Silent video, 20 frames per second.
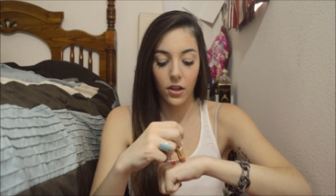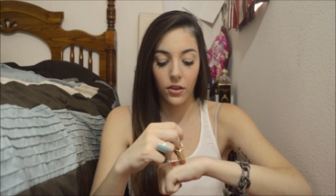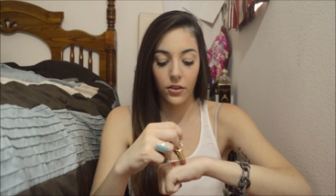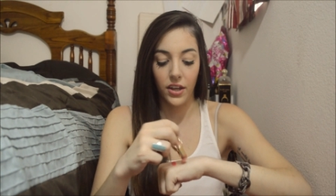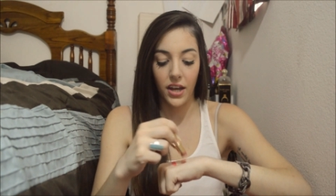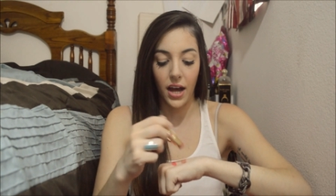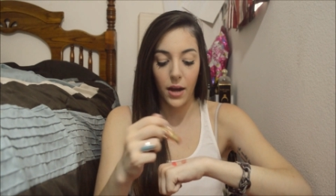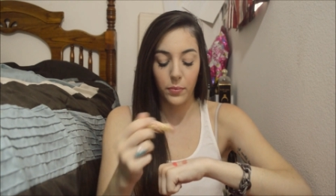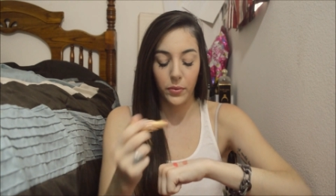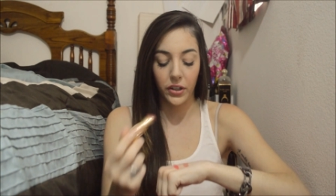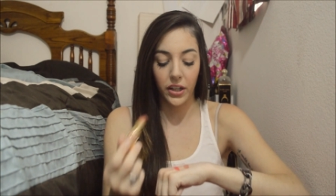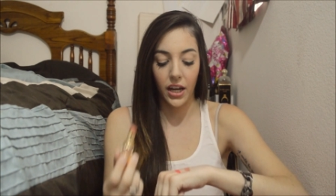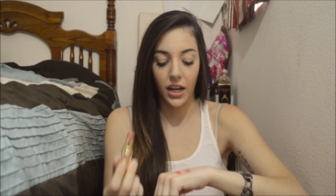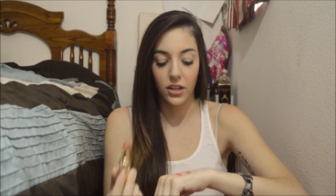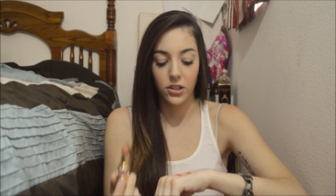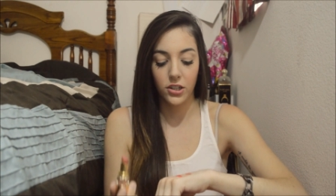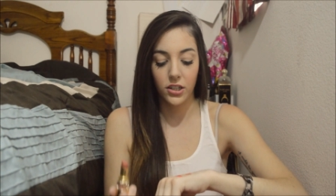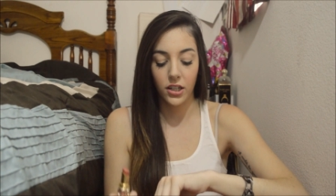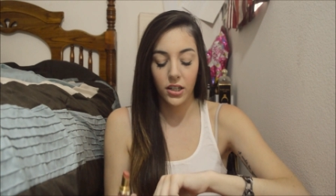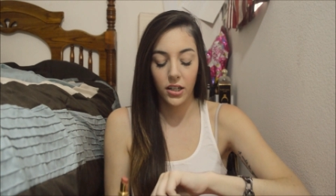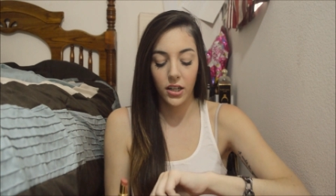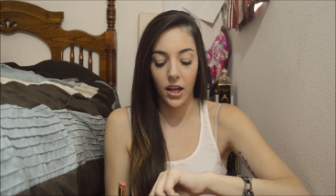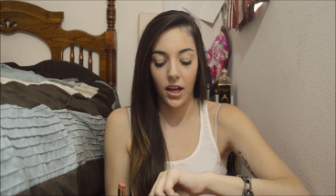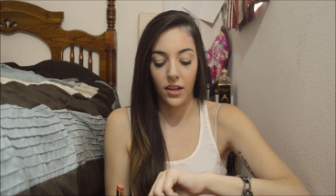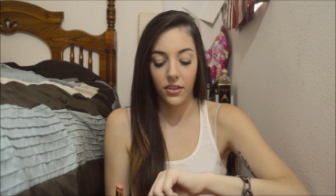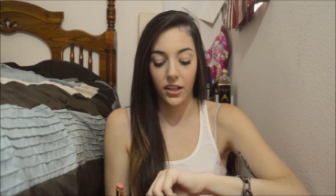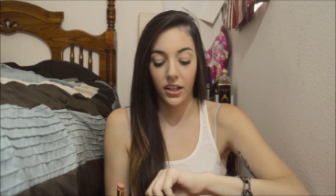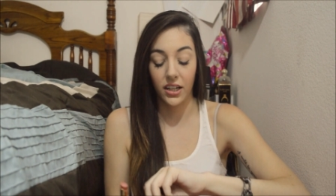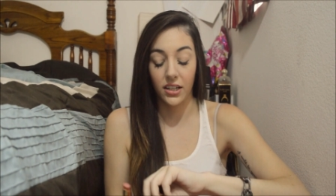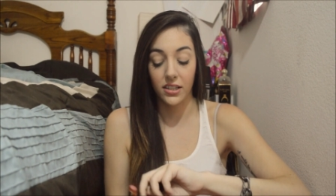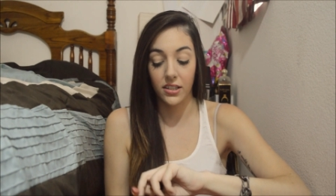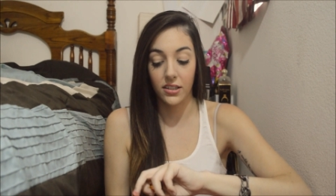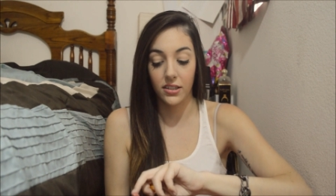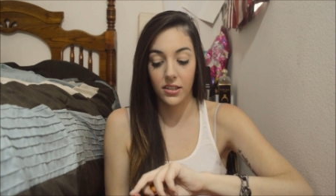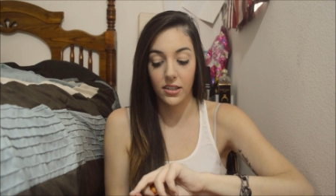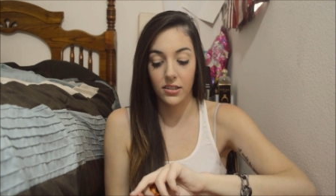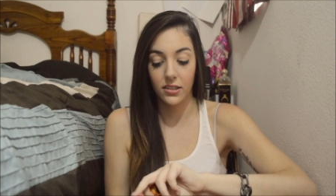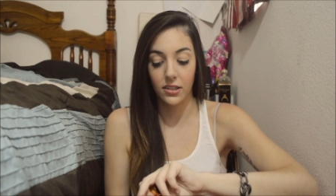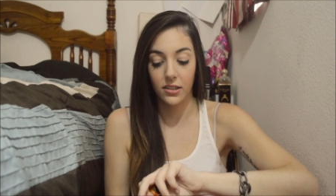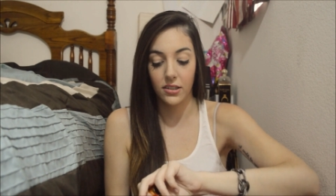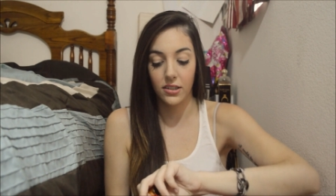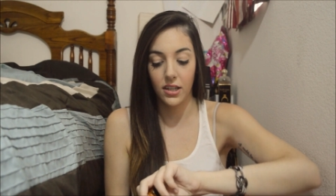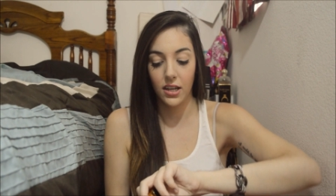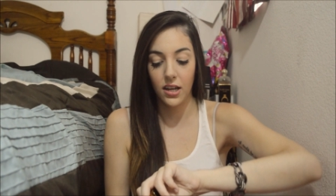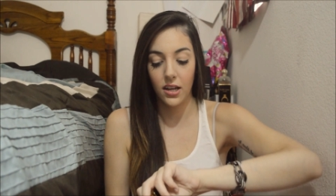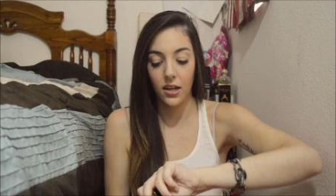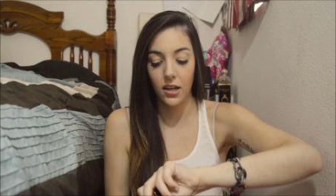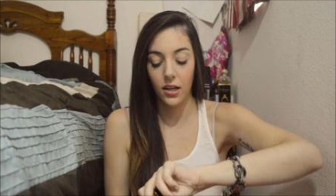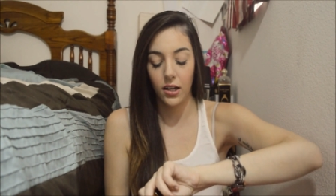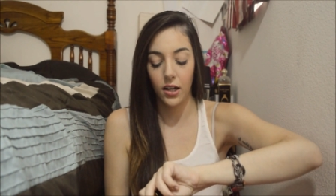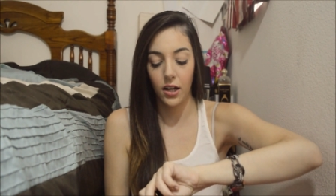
the application and the consistency